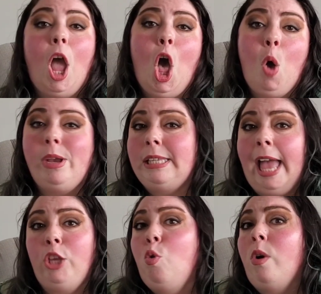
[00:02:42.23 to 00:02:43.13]
Oh, is
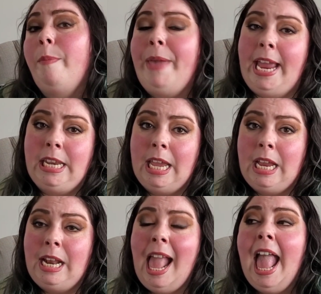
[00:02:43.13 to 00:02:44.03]
that your
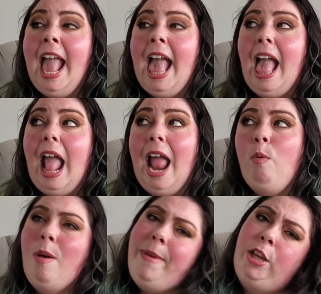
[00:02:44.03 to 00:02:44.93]
opinion?
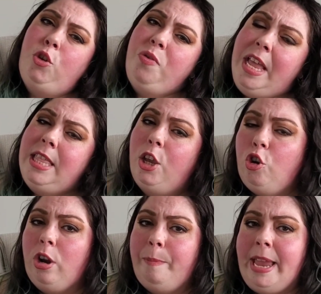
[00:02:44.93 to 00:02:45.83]
And what makes you think that
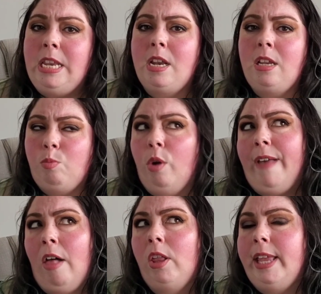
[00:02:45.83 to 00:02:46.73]
your opinion is more
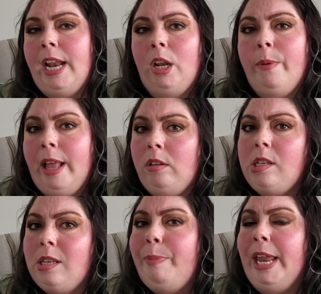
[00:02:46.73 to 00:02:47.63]
valid than anyone
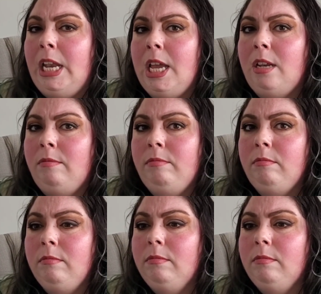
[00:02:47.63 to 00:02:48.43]
else's opinion?